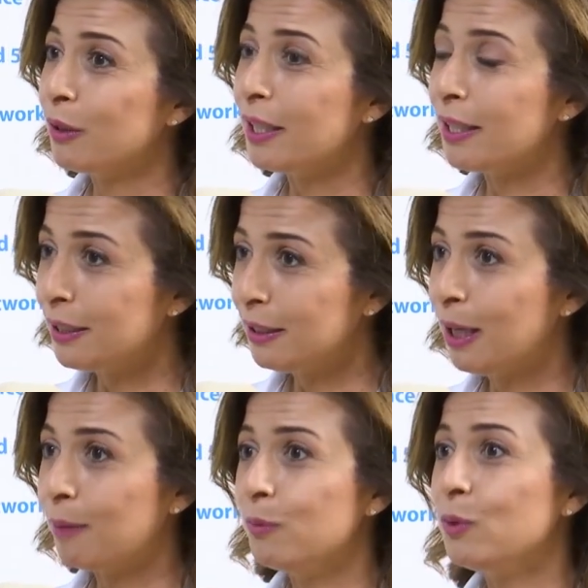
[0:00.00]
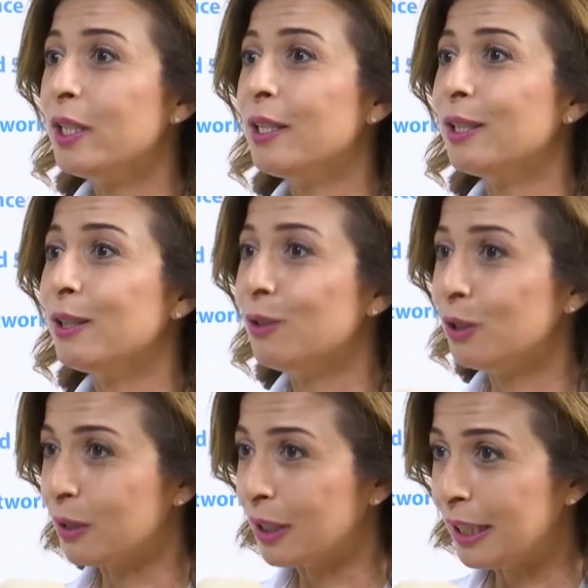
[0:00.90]
Iyad Al-Ambouri and
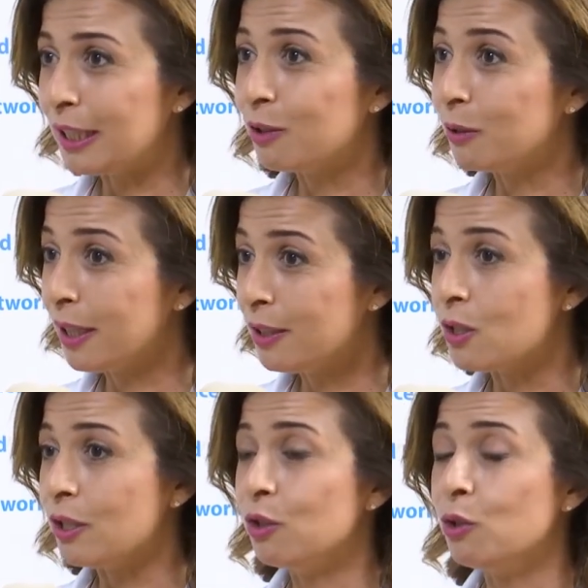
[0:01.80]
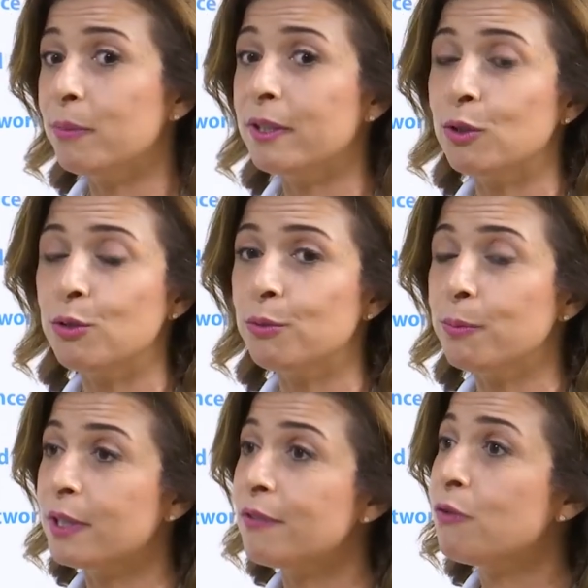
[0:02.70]
Dr. Layla Totanji to
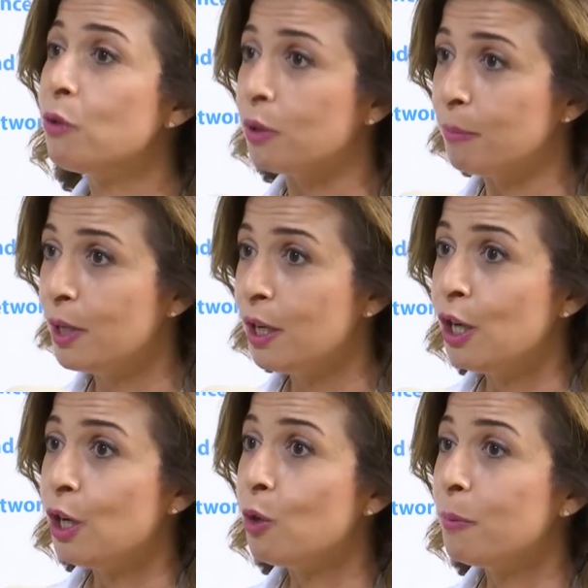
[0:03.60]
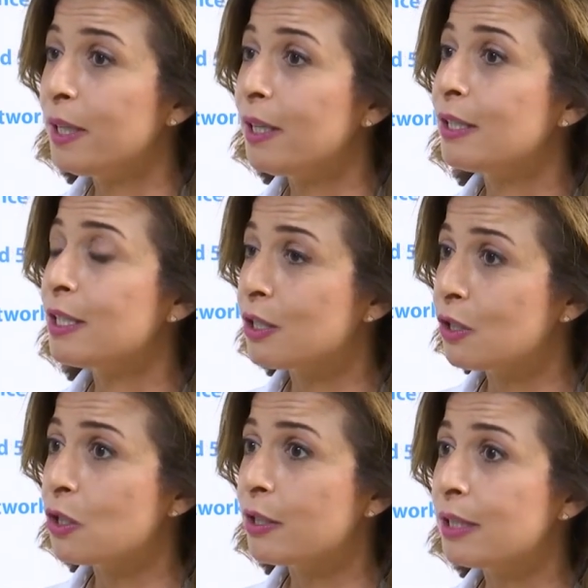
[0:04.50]
perform open heart
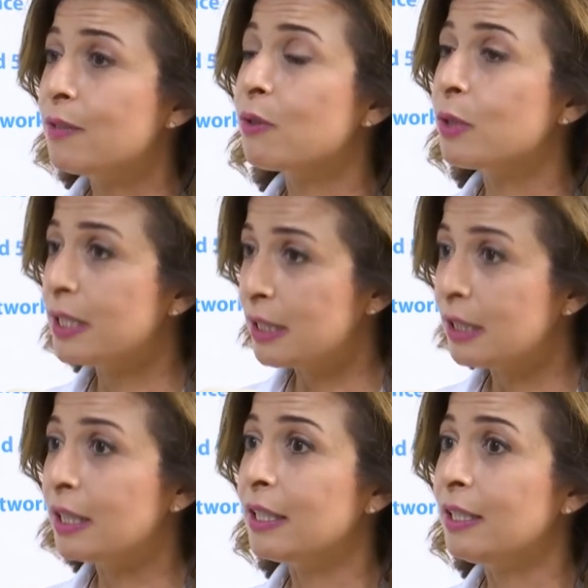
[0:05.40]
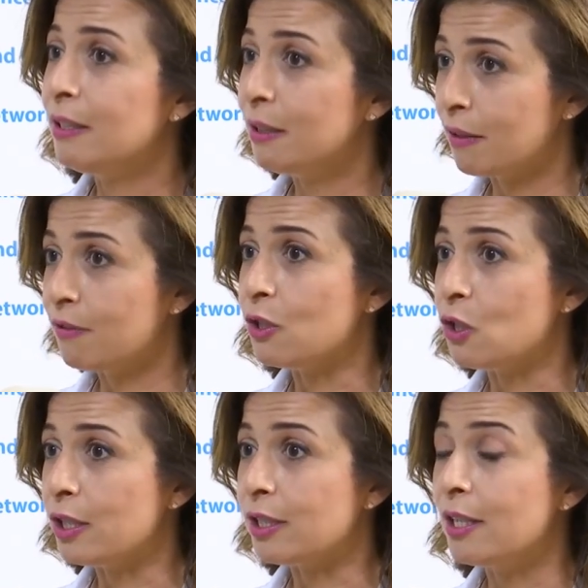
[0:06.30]
surgeries for Syrian
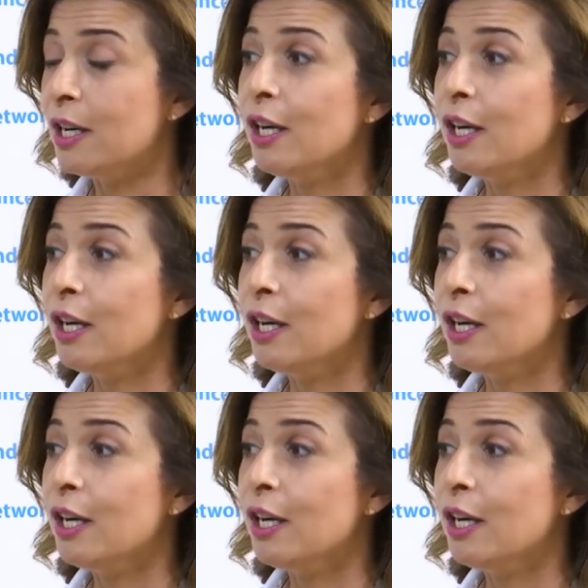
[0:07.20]
refugees.